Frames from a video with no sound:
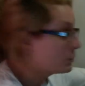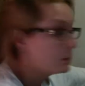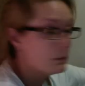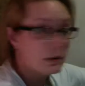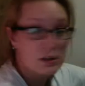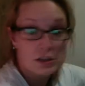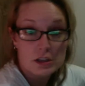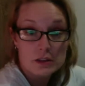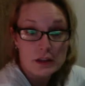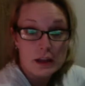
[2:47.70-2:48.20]
to
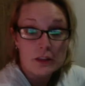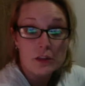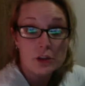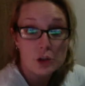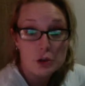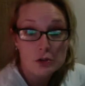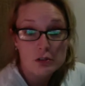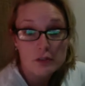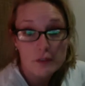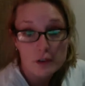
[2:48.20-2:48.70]
mention that the
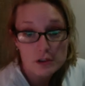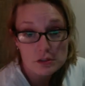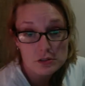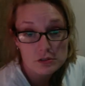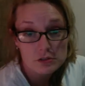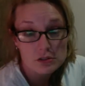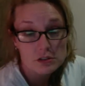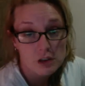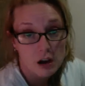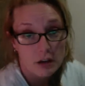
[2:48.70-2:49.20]
universal
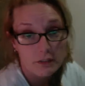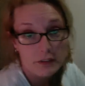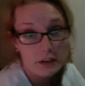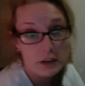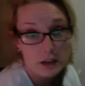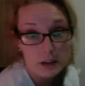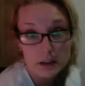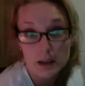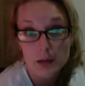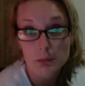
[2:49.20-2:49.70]
solvent
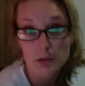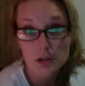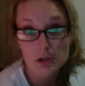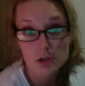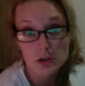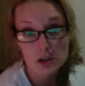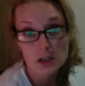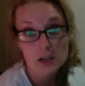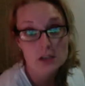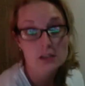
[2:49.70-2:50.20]
in
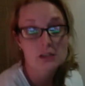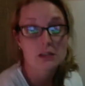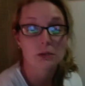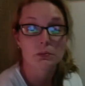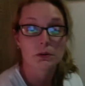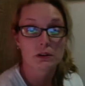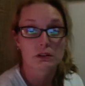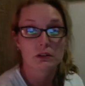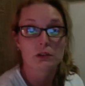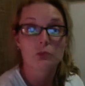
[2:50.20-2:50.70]
chemistry is
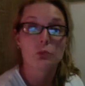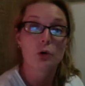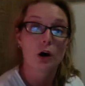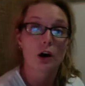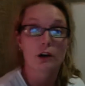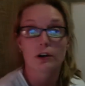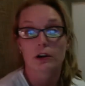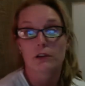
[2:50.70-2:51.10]
typically water.